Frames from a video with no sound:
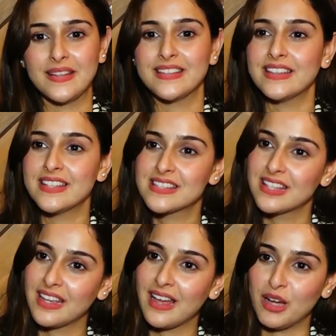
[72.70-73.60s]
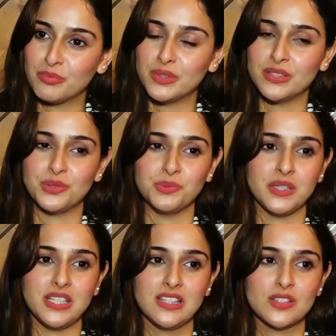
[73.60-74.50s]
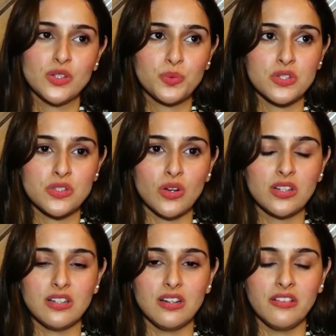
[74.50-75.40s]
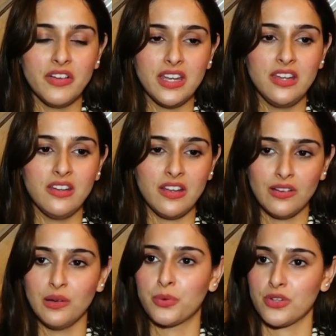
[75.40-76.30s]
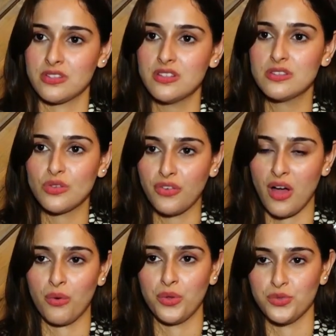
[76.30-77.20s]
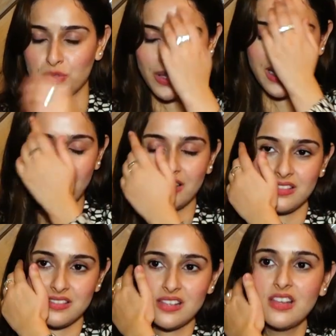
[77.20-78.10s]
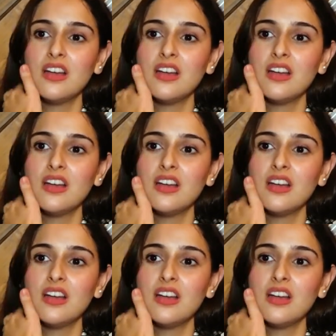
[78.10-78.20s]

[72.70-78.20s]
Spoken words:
Then this thing happened to me. So it was not a very regular process of how usually actors